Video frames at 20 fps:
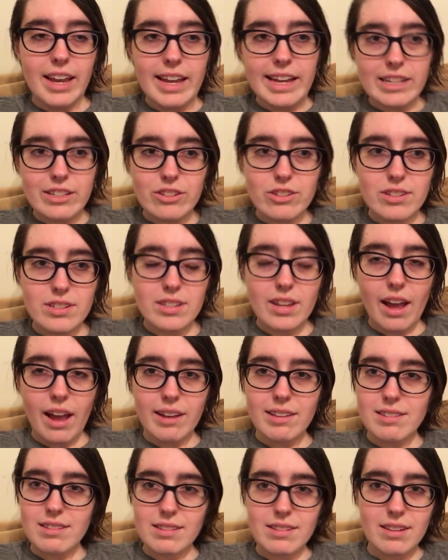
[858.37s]
It's just
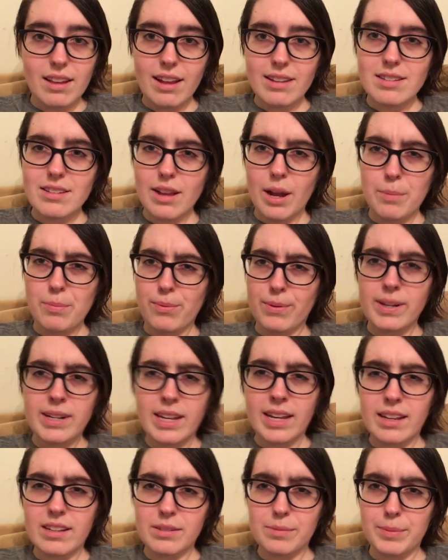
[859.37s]
I I stop
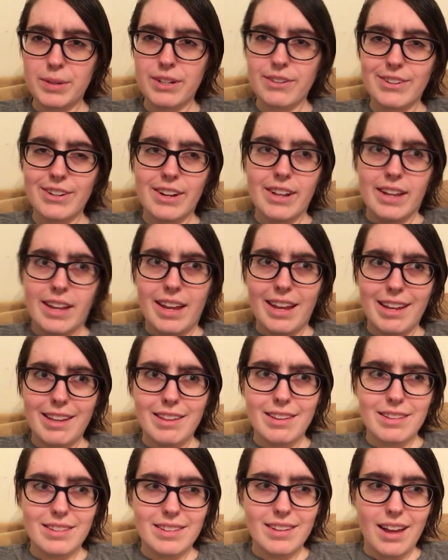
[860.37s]
reading as much.
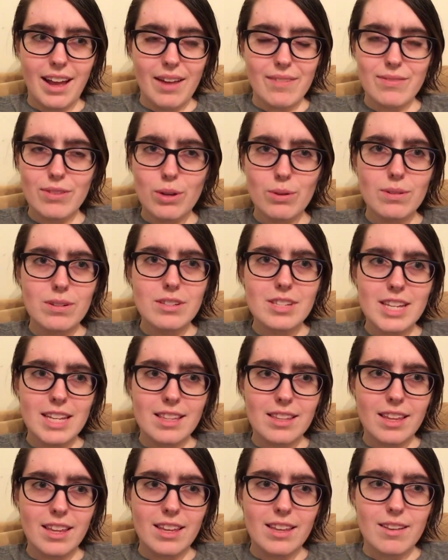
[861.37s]
And I've noticed
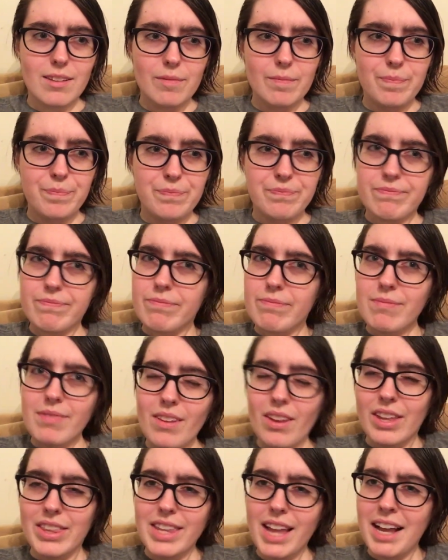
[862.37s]
it like
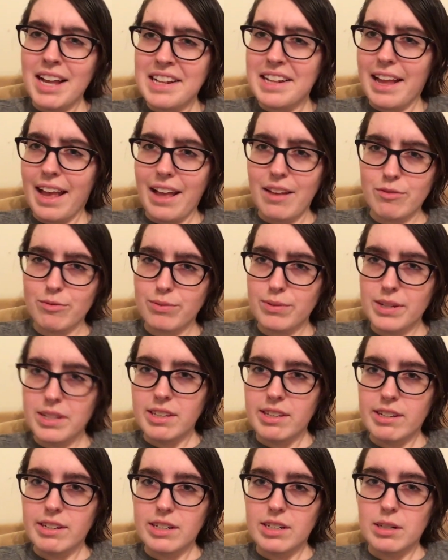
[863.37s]
not every
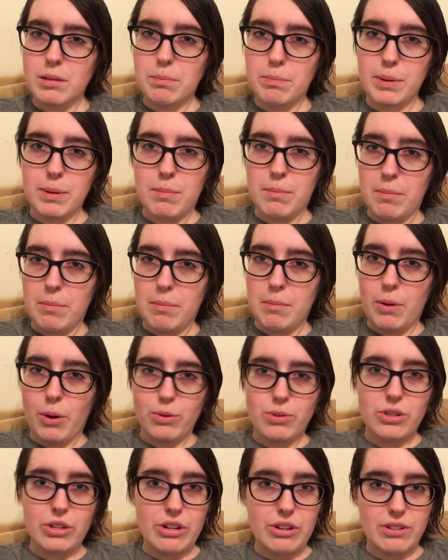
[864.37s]
year, but
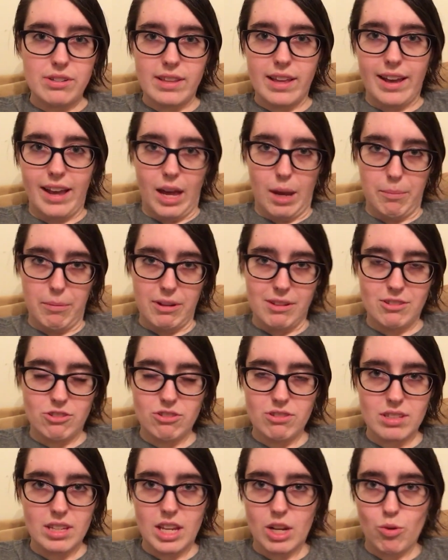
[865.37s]
most years that happens.
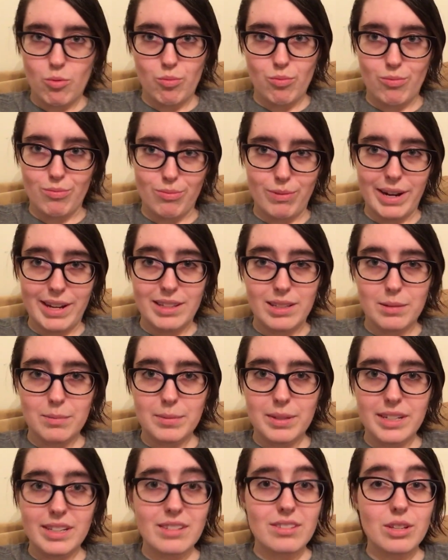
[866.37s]
Just like
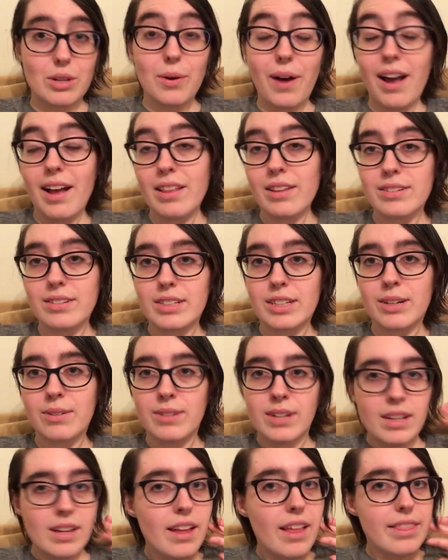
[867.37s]
randomly. So I don't
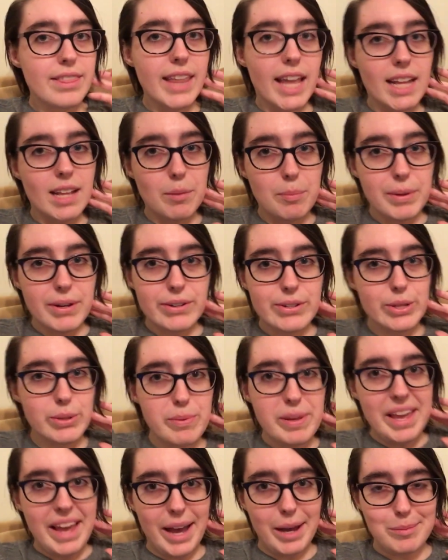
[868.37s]
know. That appears
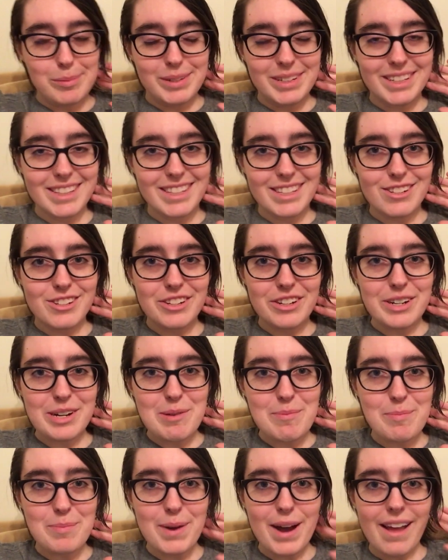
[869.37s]
to be happening this
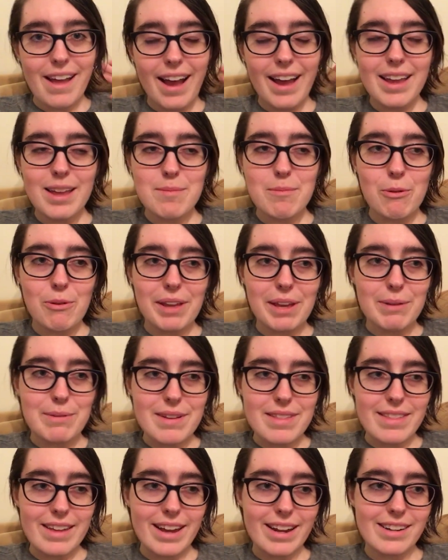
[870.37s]
year, but I am okay
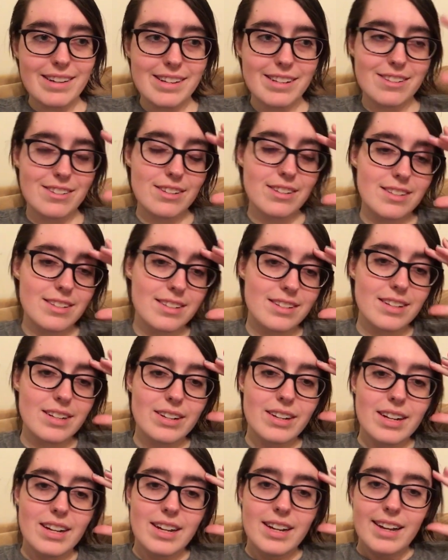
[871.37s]
with that. It's just,
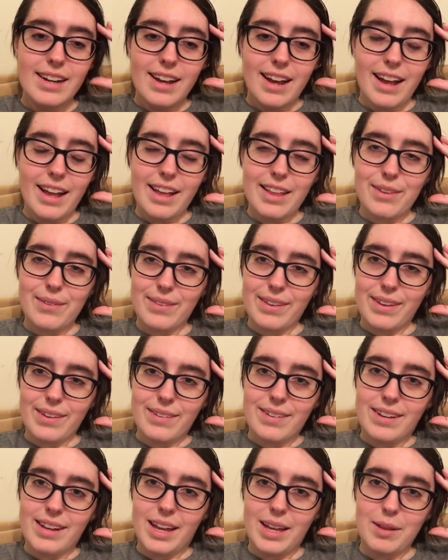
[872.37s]
I don't know.
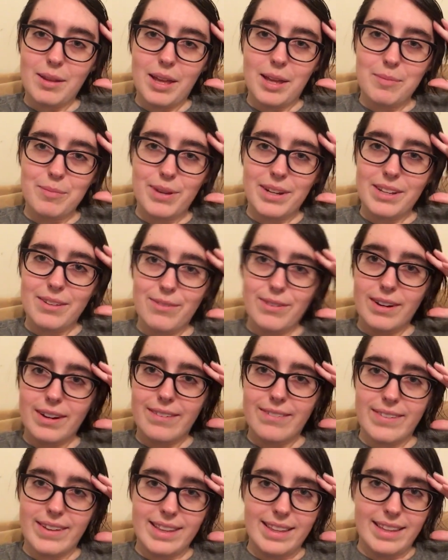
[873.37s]
I, am ready for
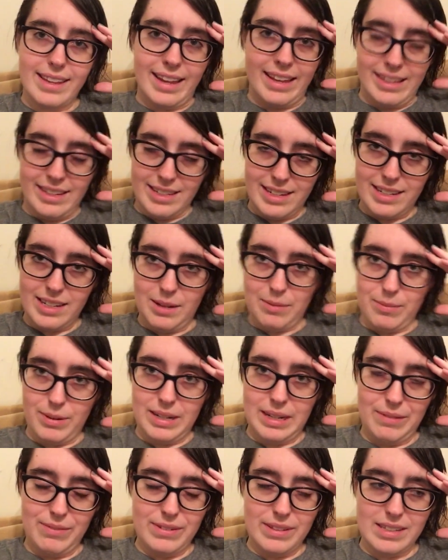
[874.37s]
a fun day, and I'm
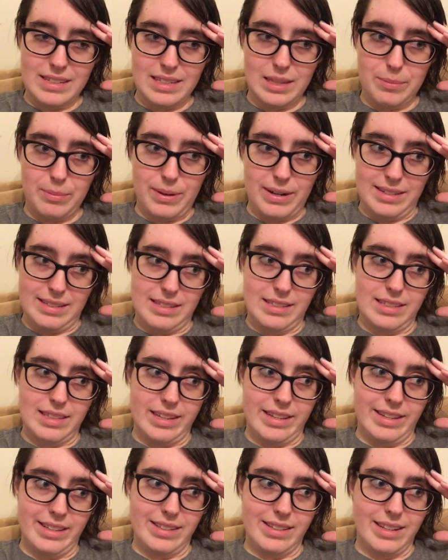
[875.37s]
ready for the surprises
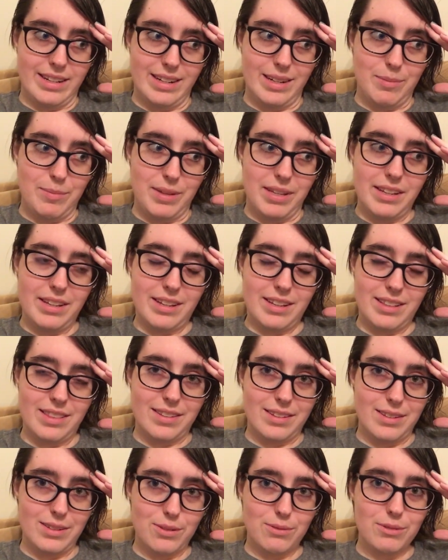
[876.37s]
that he's getting me
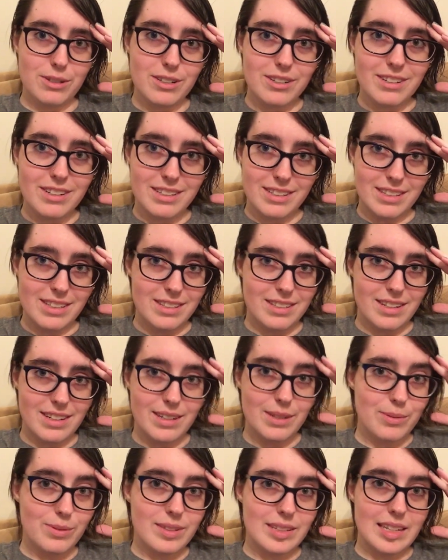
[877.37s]
at the store because he
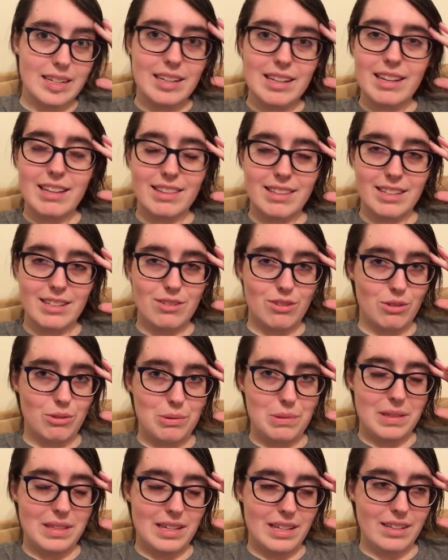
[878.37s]
said he was getting at least
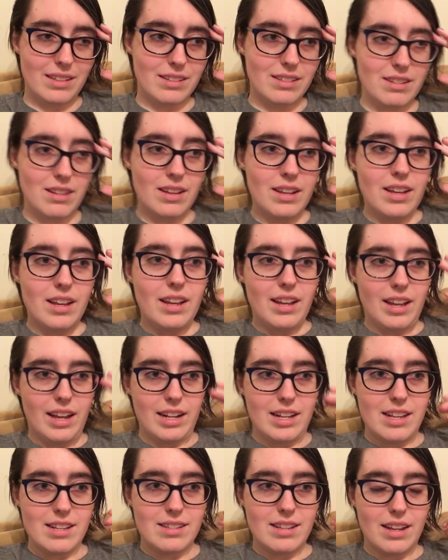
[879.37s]
two things,
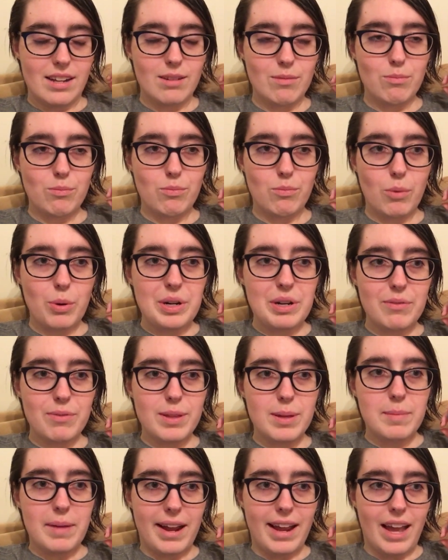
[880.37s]
and he said one of
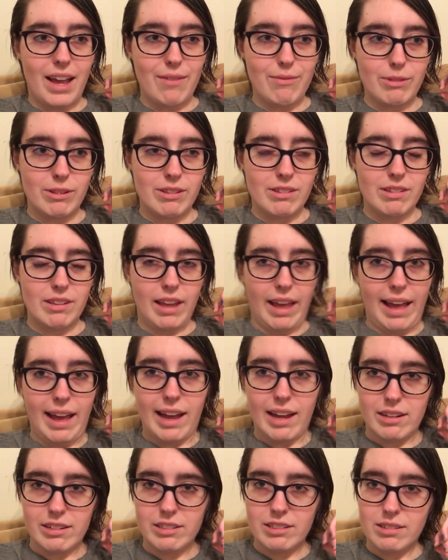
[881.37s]
them I haven't
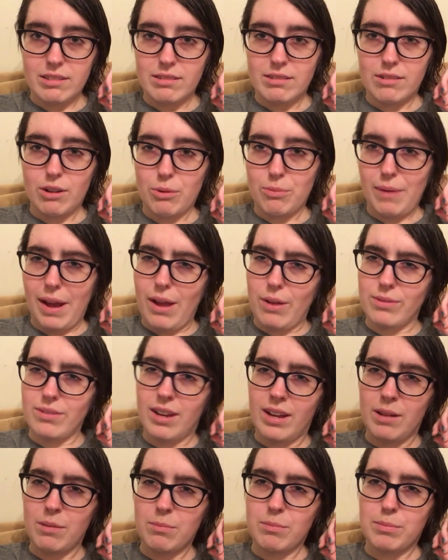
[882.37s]
had around
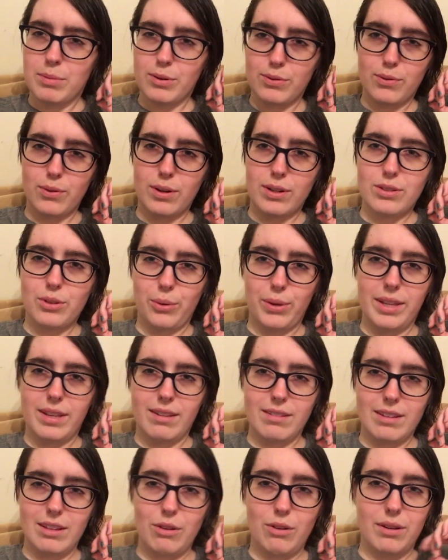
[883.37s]
him before, so he
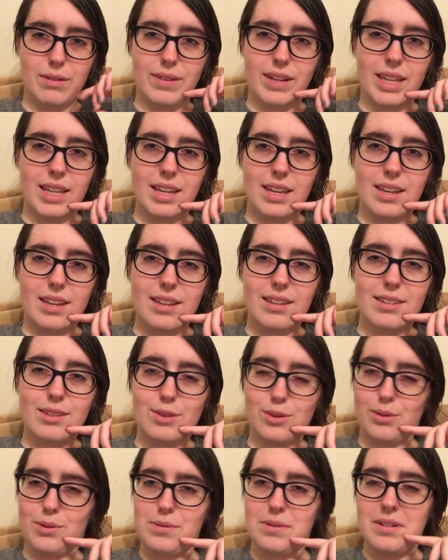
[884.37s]
doesn't know if I like it.
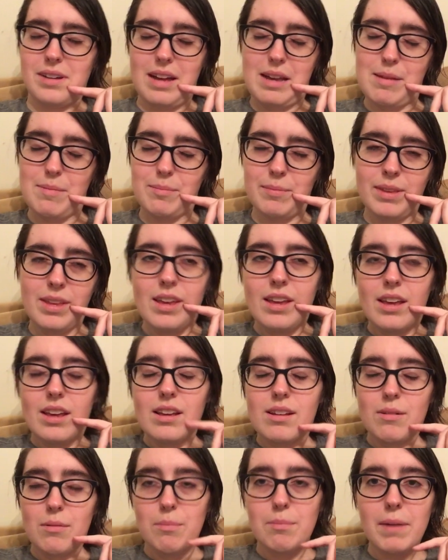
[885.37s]
So I'm
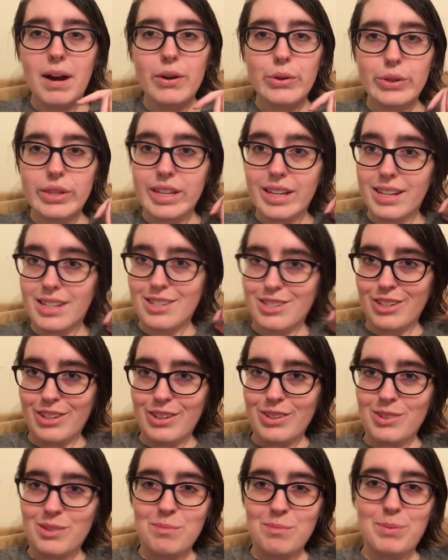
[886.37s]
mildly
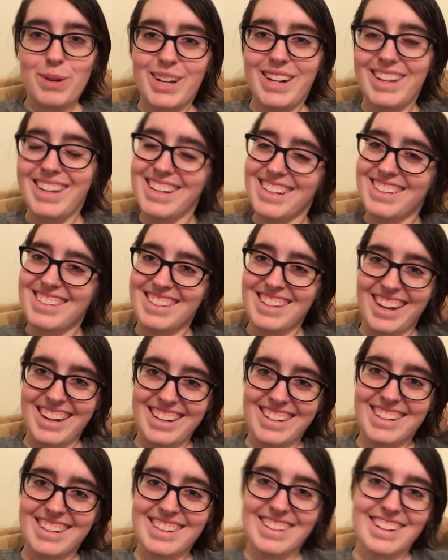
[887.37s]
concerned, but
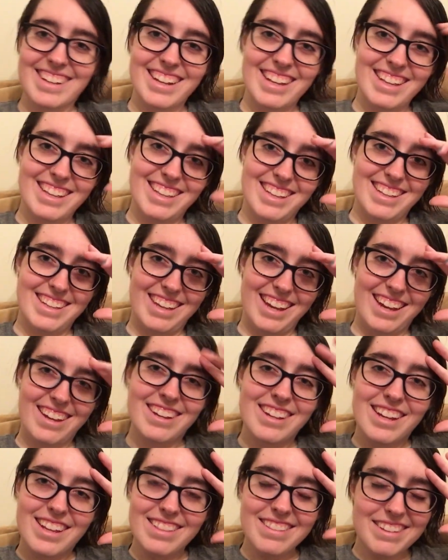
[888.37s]
excited. And yeah,
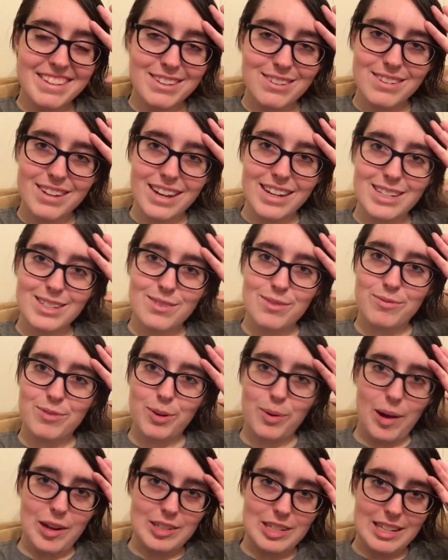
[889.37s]
thank you guys
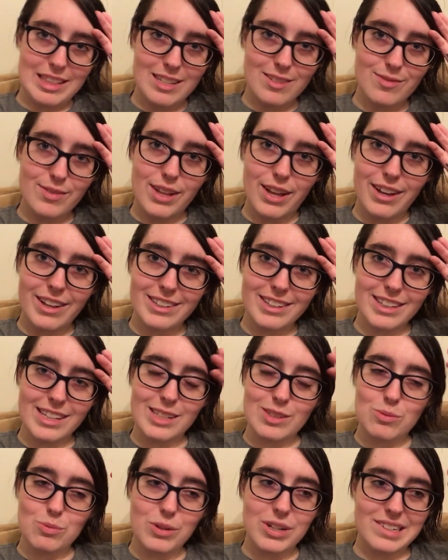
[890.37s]
for watching this vlog.
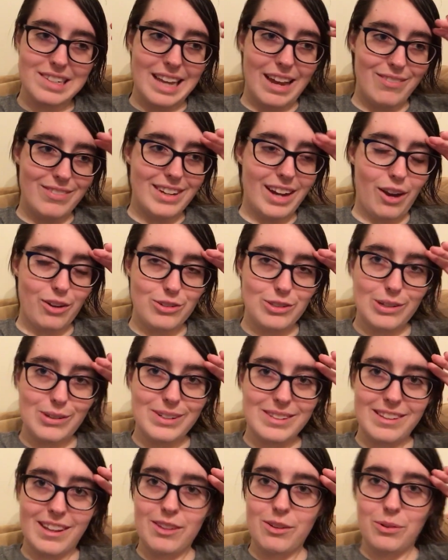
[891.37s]
It's weird to have an outro
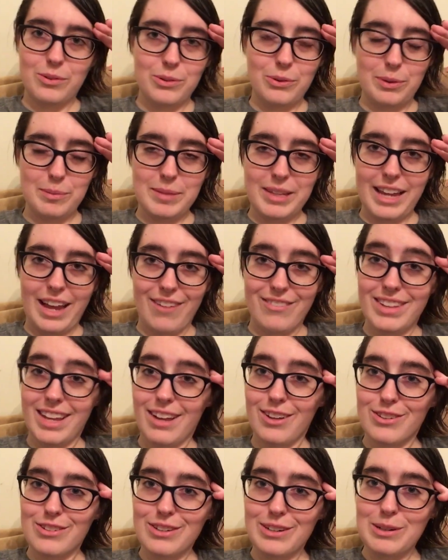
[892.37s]
because I don't normally have an
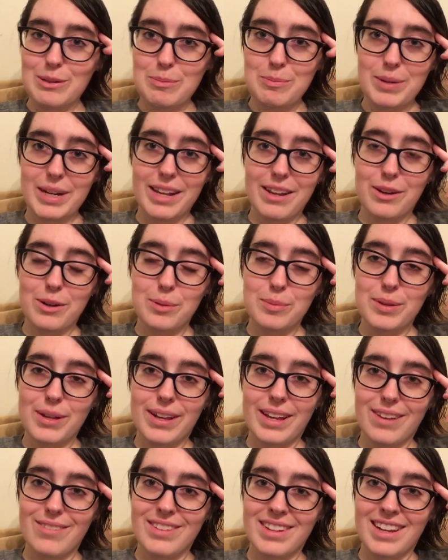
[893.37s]
outro, but I hope
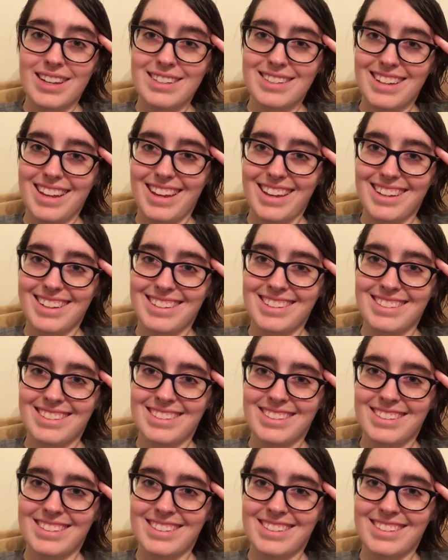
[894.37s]
y'all have a nice day.